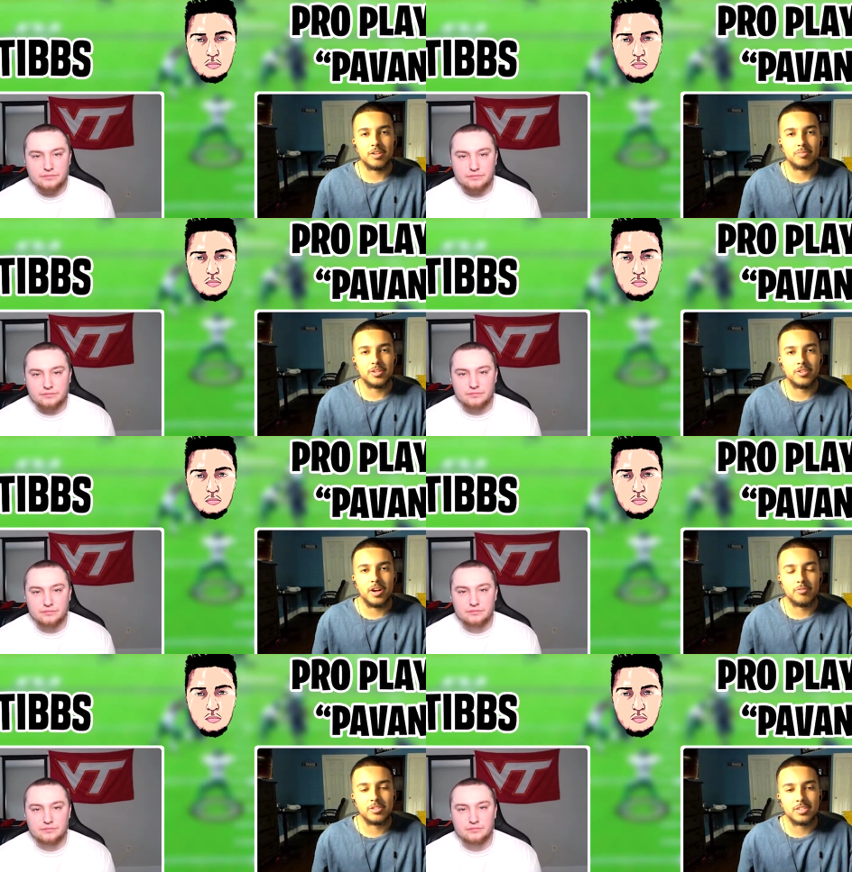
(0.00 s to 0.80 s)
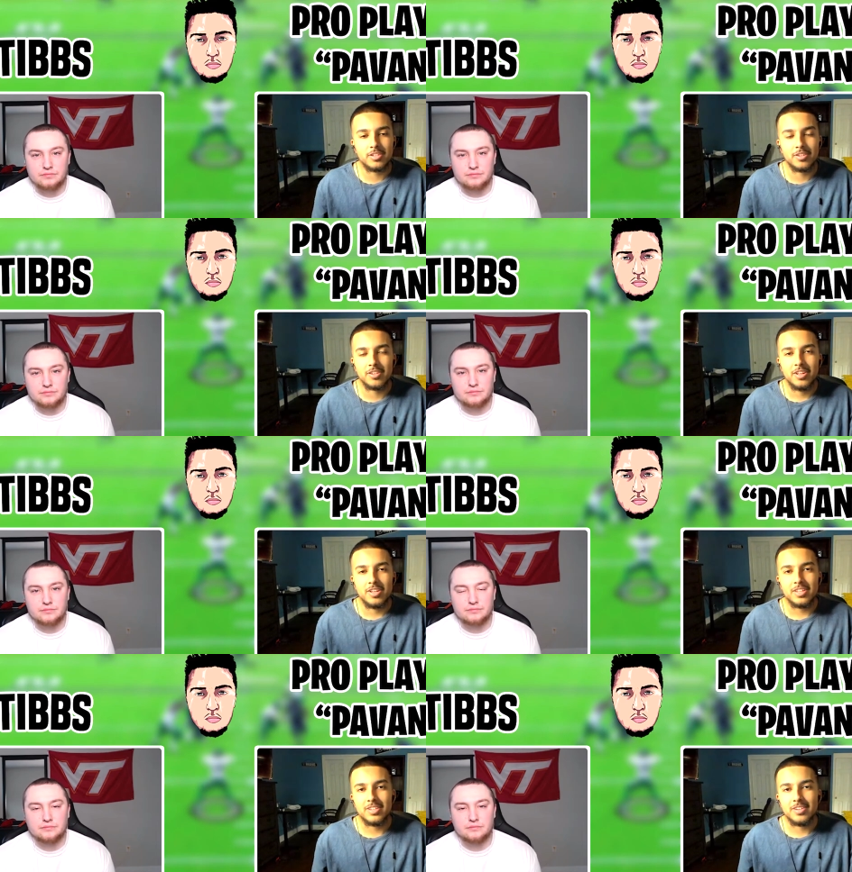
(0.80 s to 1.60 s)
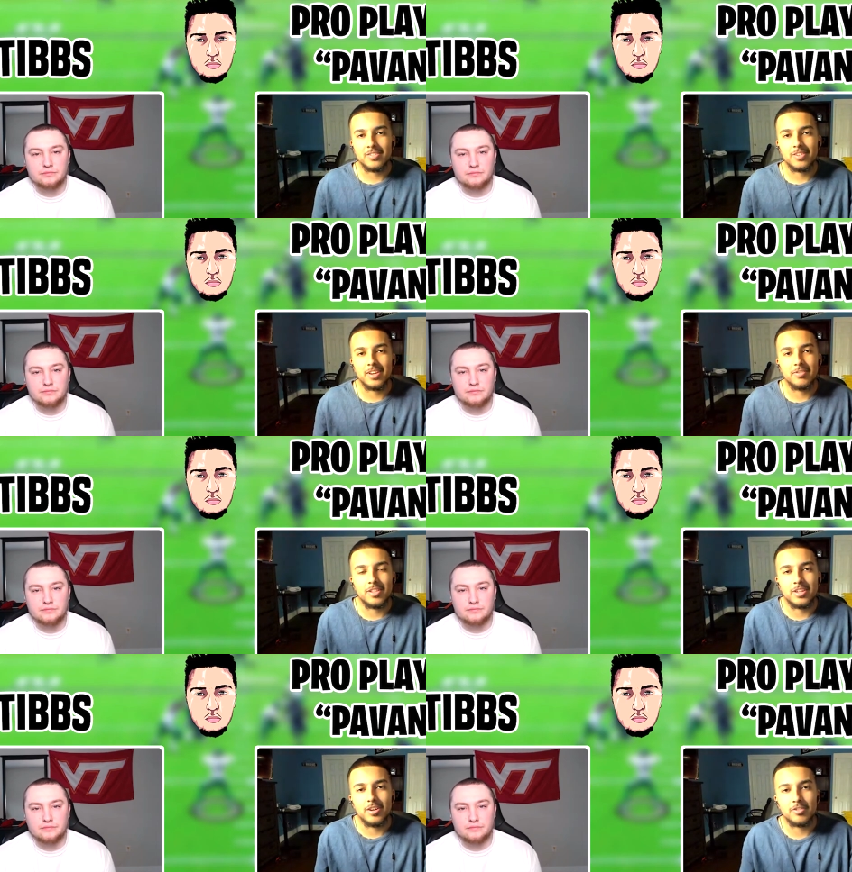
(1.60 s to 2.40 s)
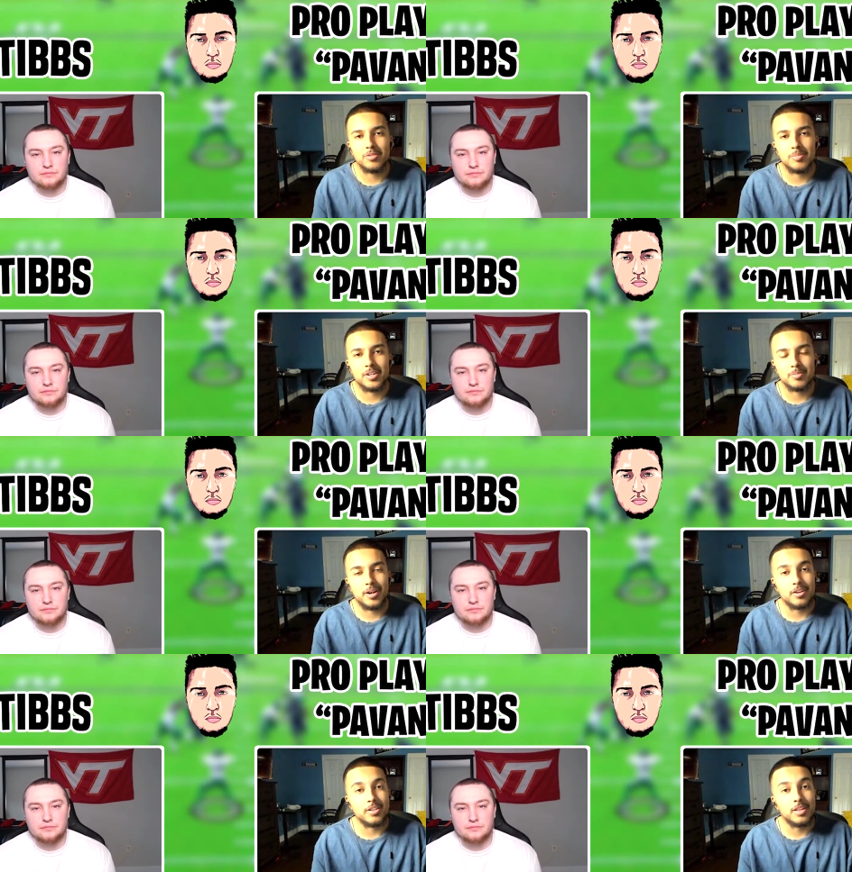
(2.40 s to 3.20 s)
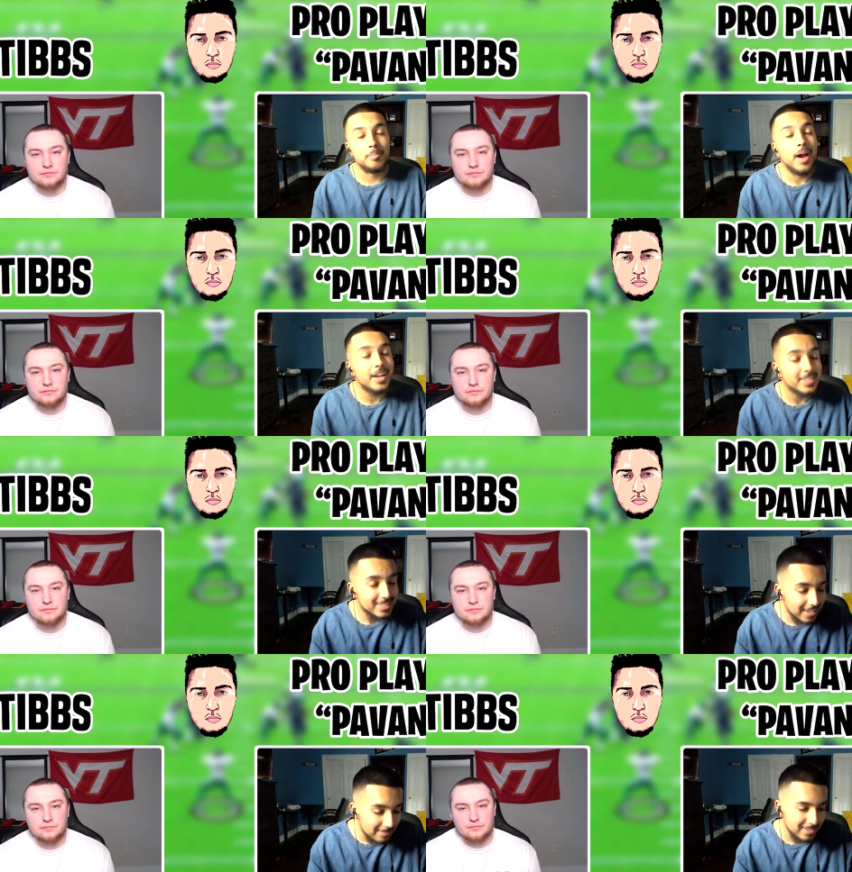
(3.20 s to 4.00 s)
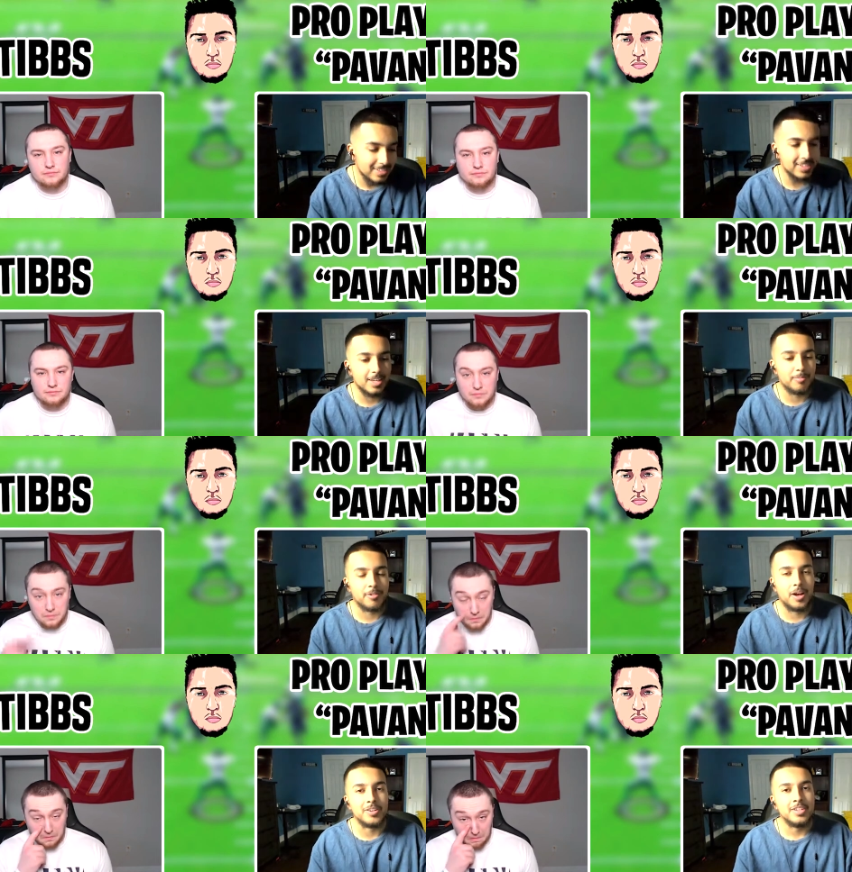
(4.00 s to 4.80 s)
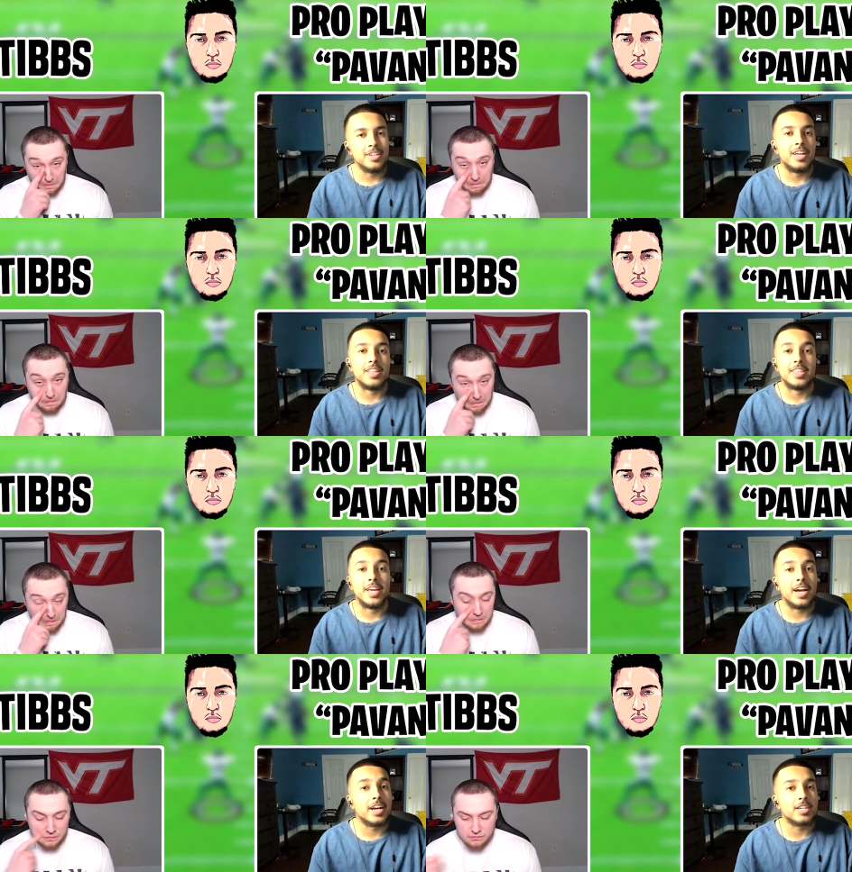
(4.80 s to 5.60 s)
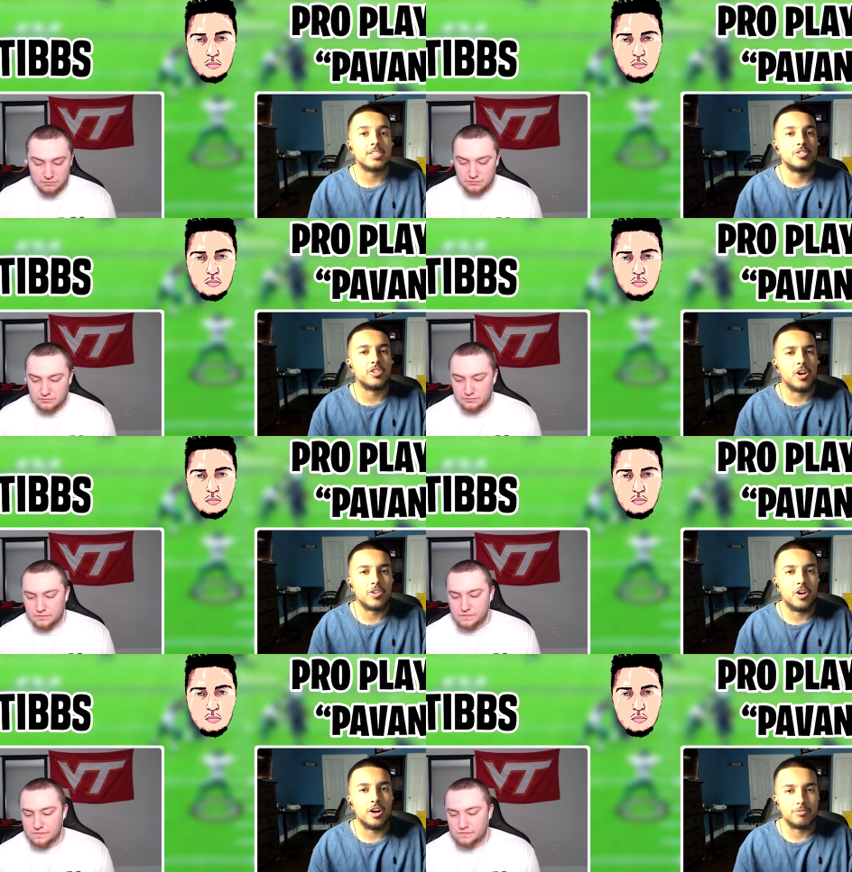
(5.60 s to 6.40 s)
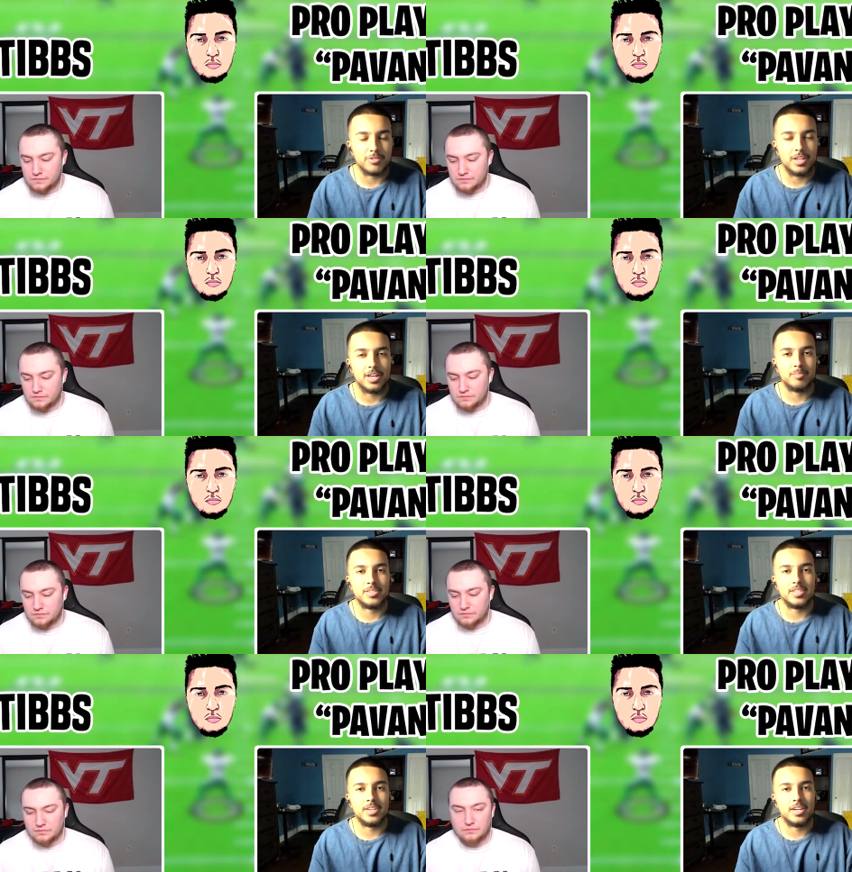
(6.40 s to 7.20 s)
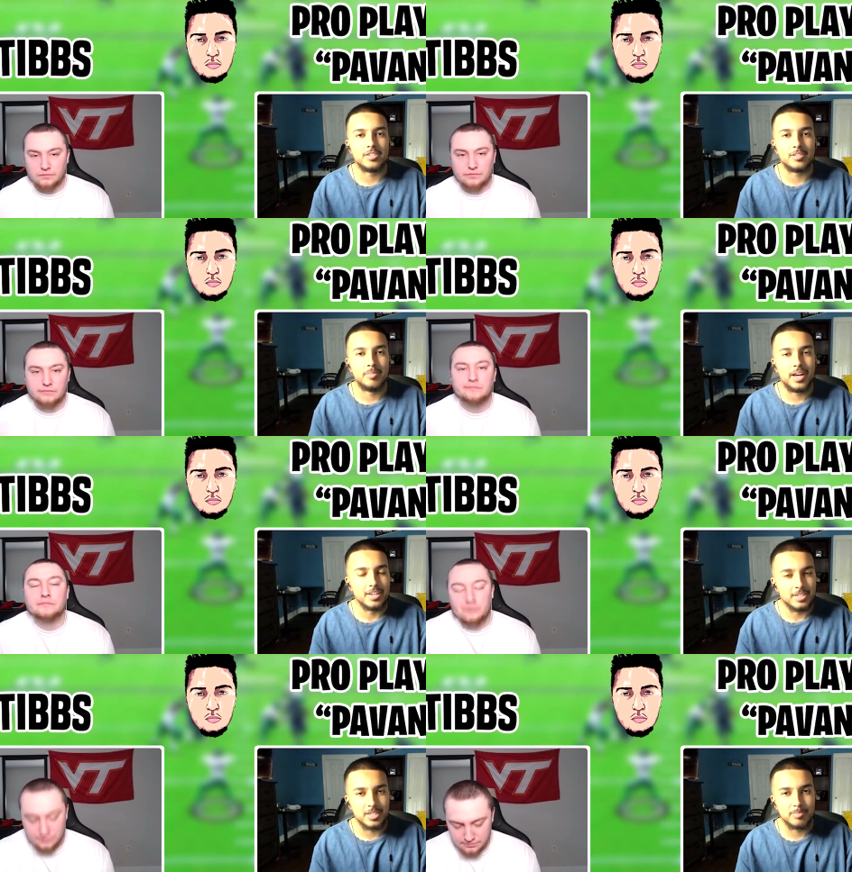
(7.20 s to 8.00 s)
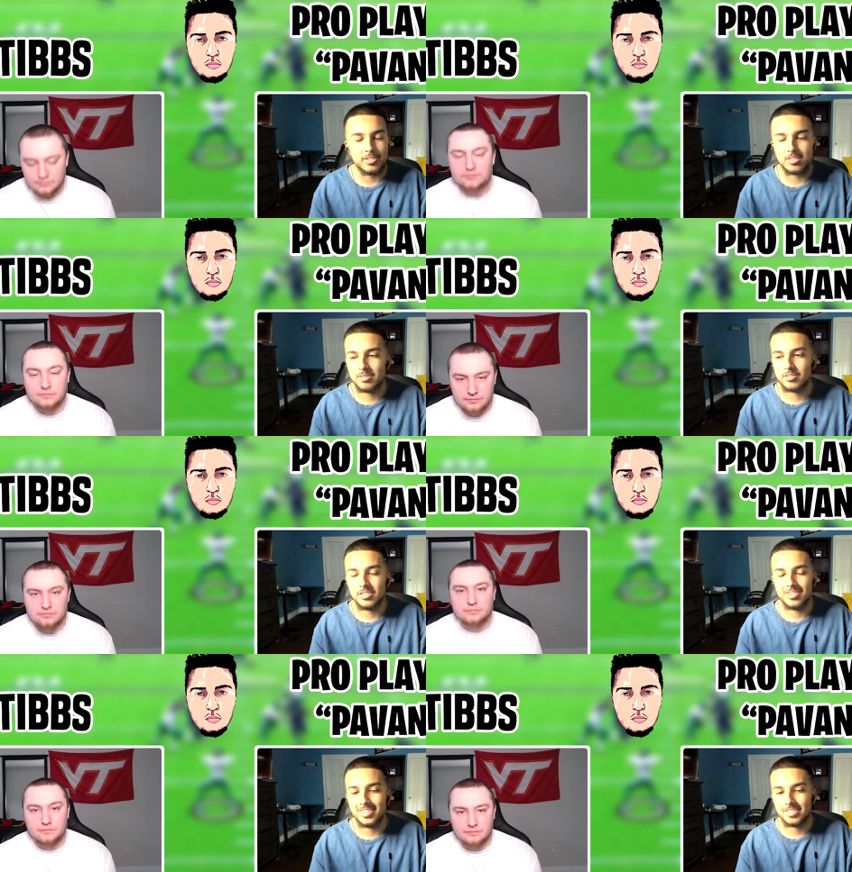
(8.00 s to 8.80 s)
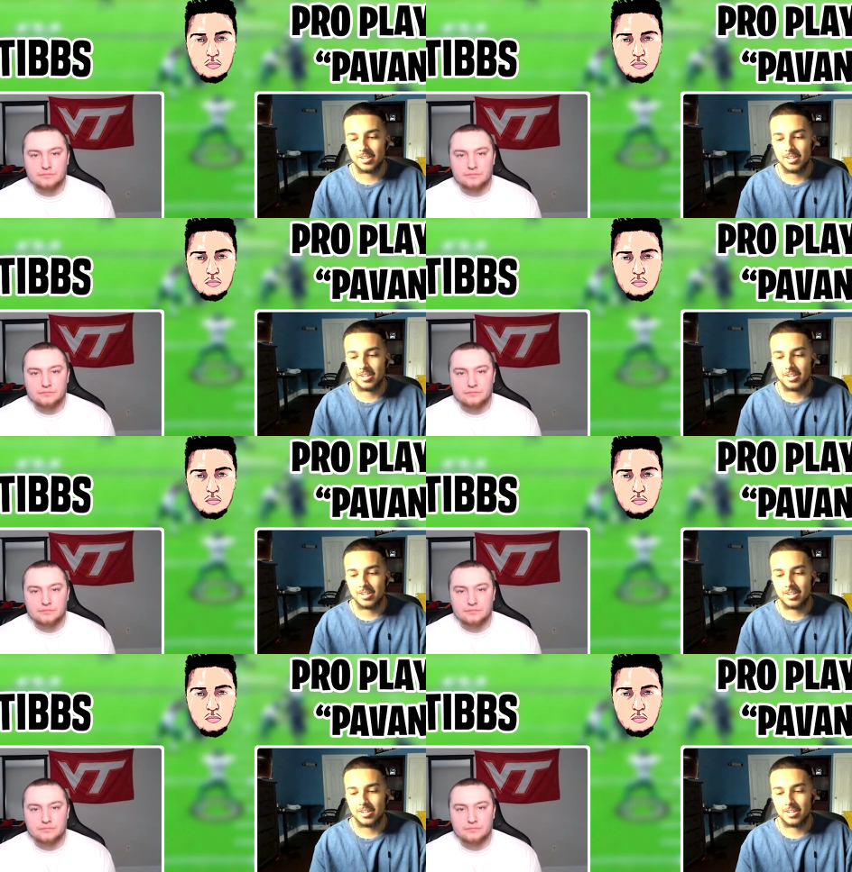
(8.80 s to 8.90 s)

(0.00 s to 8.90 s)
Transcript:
Speaker 1: But you know, I was still, you know, didn't really know too much about it. And then Madden 17 came around, and they actually took off with the MCS, the Madden Championship Series.